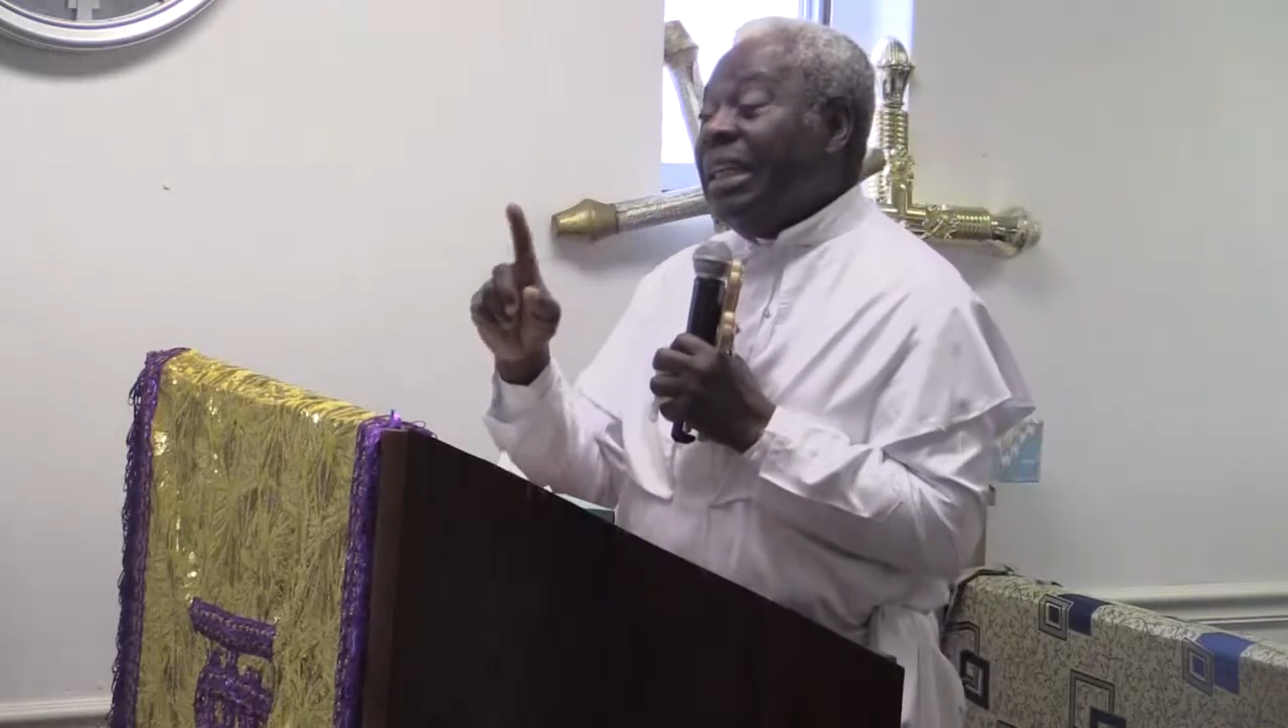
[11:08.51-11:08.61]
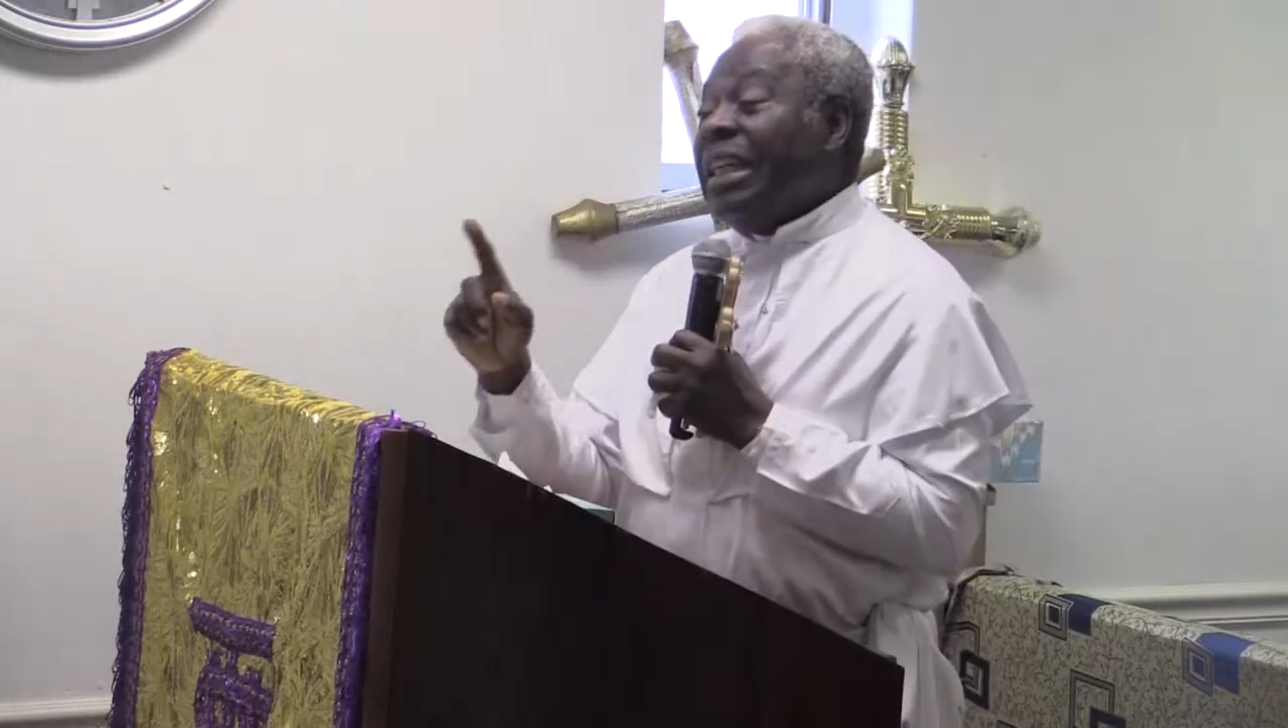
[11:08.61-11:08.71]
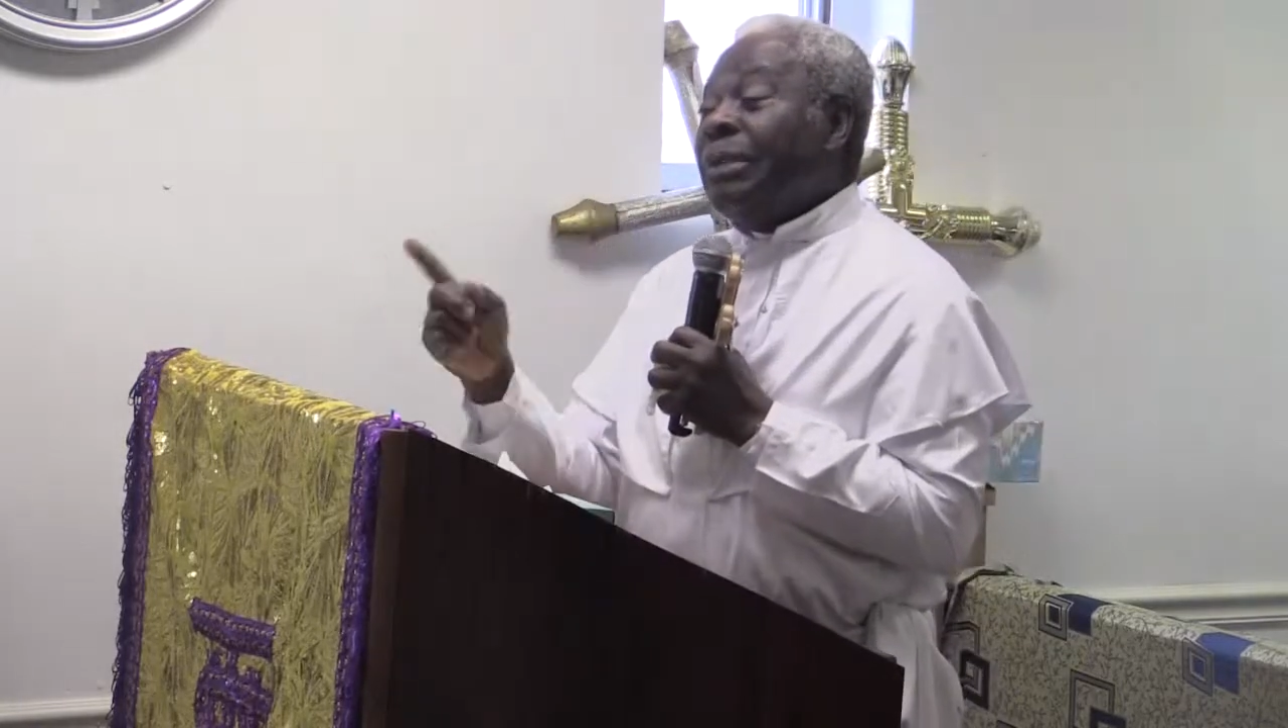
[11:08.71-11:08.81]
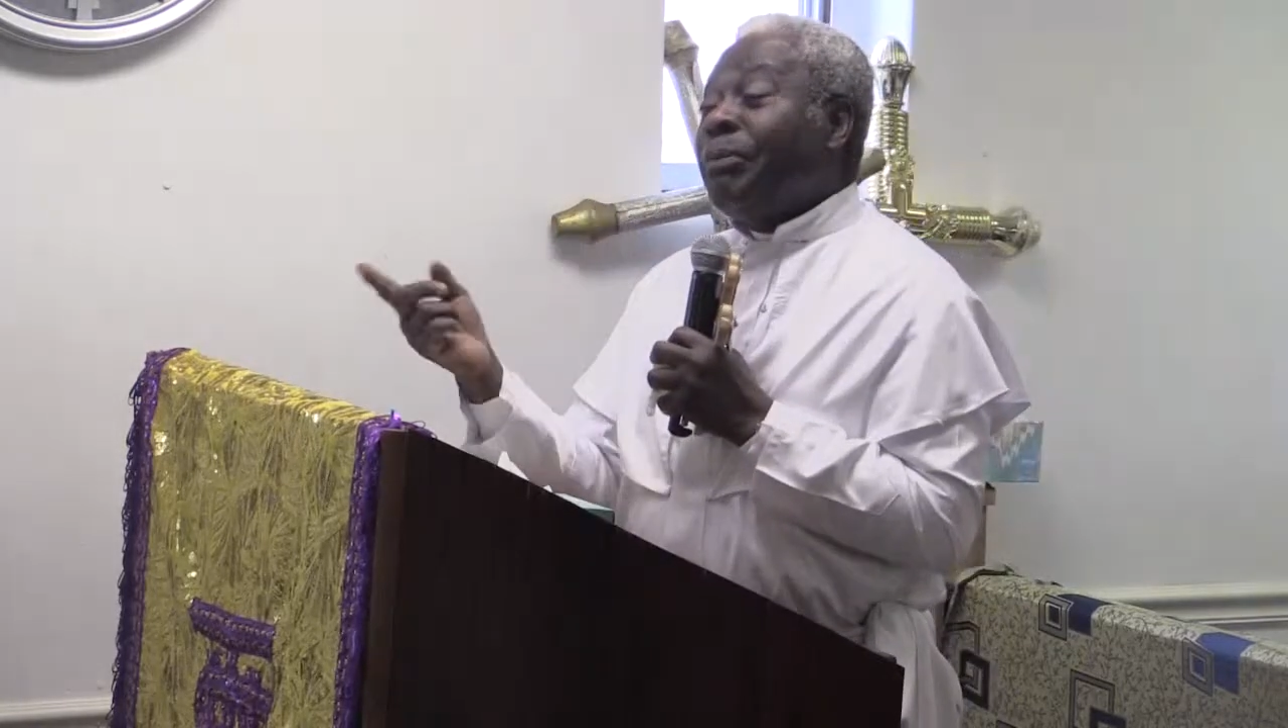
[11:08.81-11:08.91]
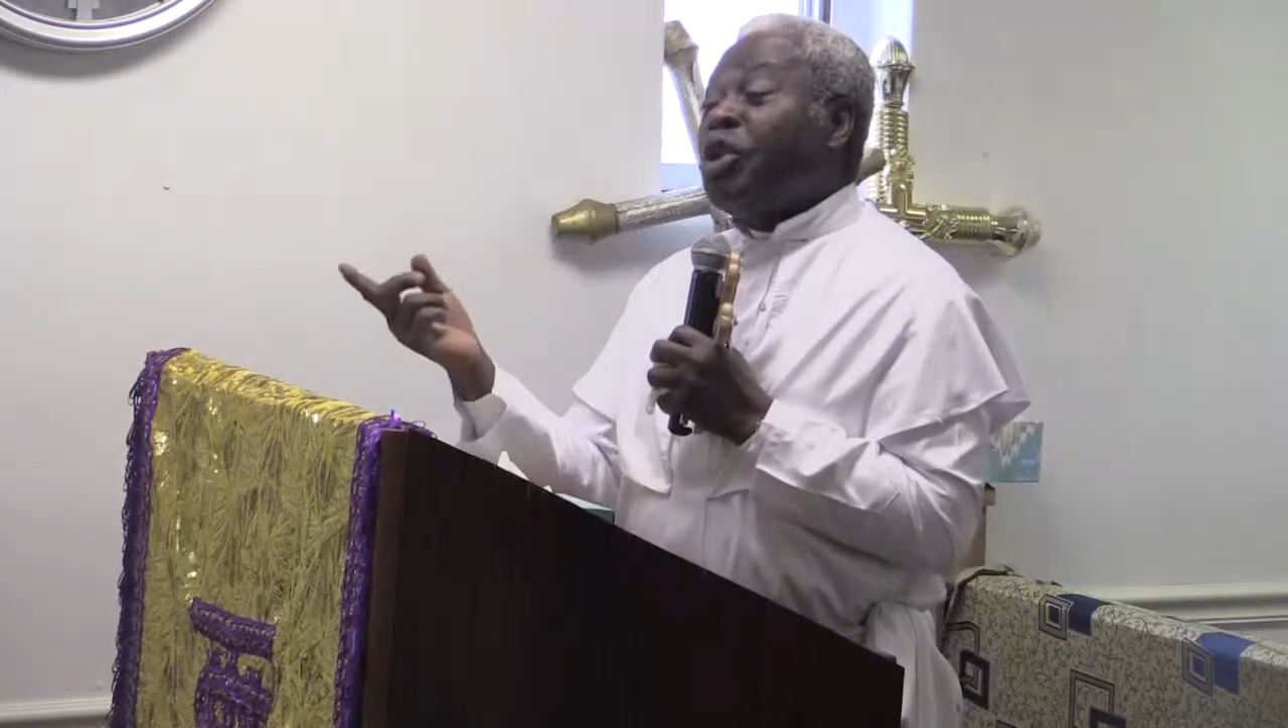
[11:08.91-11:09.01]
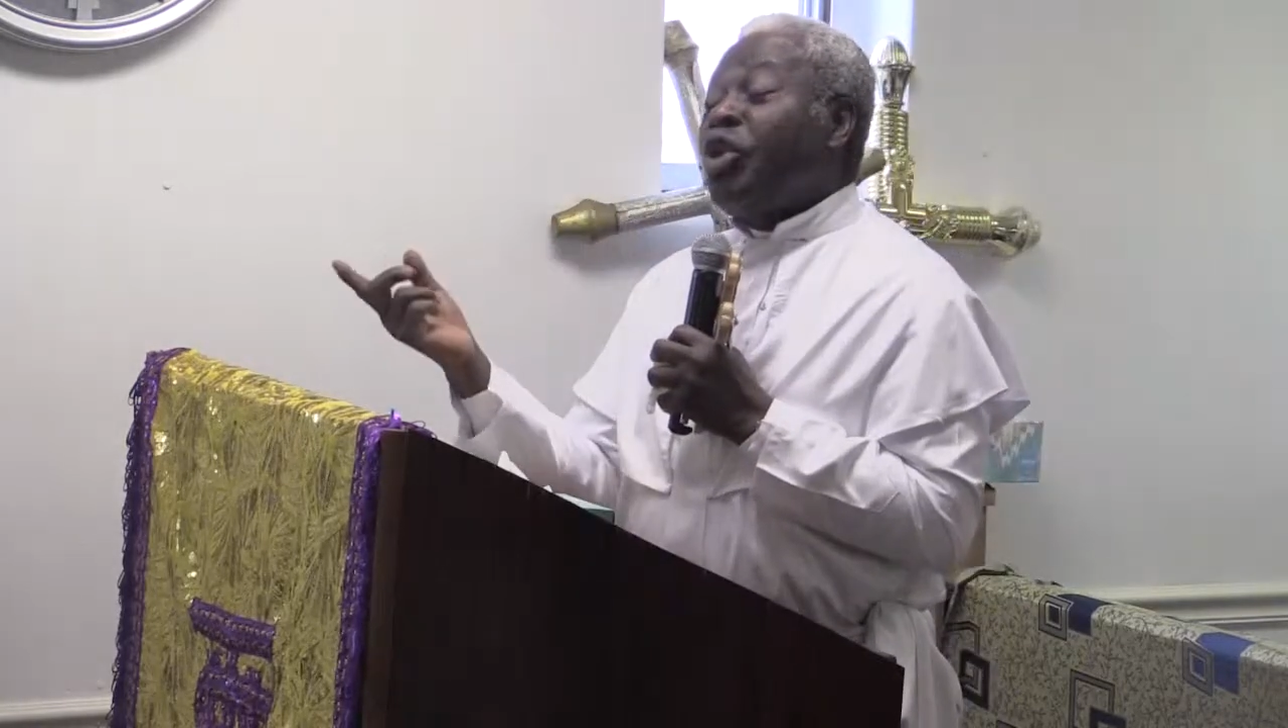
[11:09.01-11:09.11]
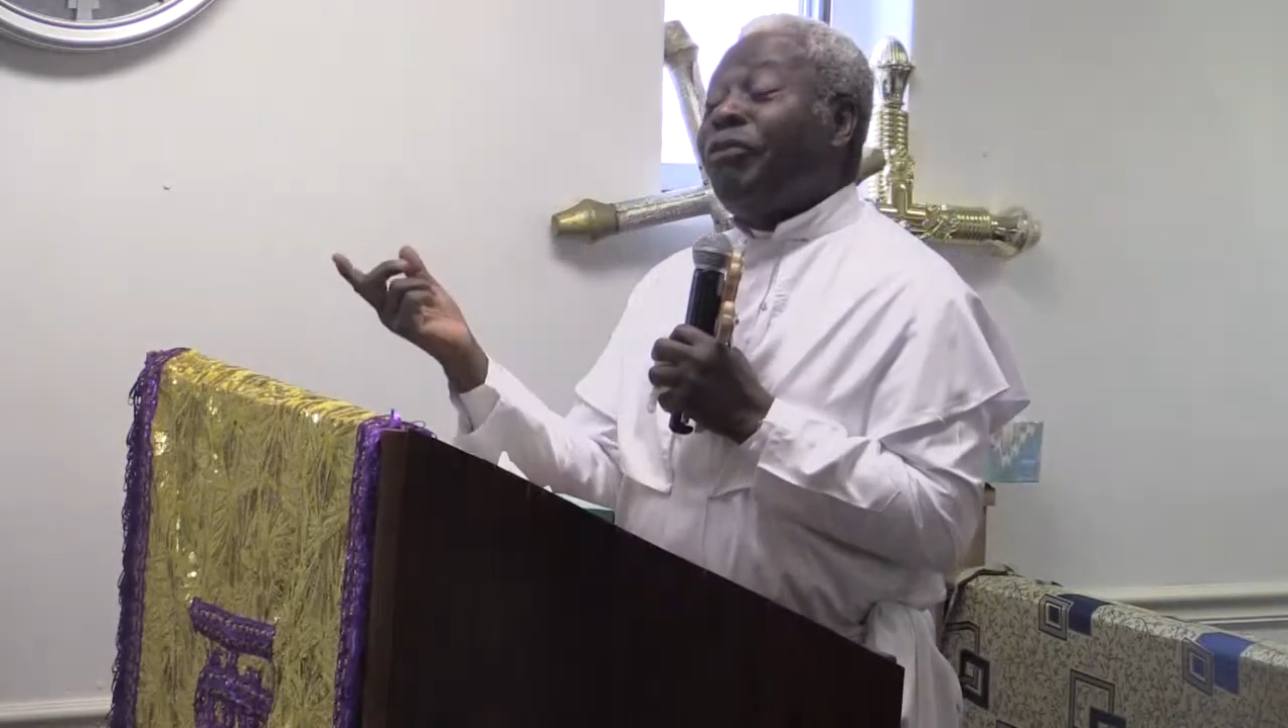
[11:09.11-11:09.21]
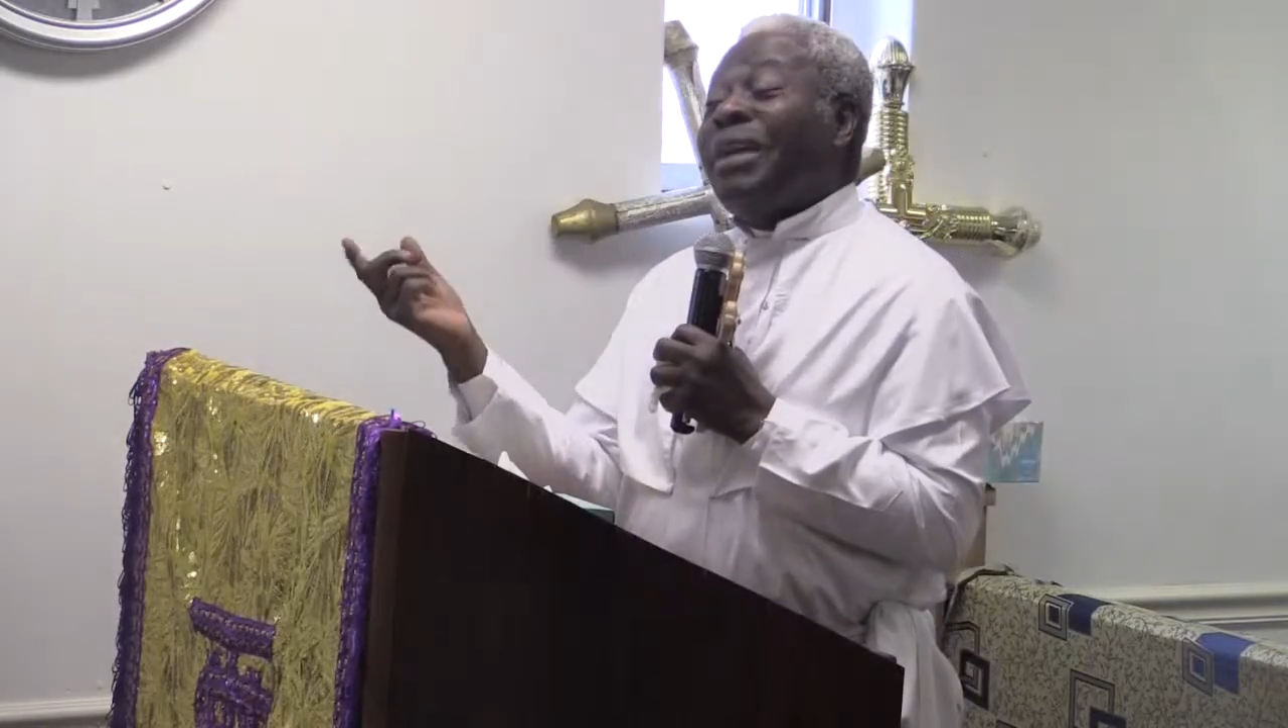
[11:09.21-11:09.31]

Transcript: it must of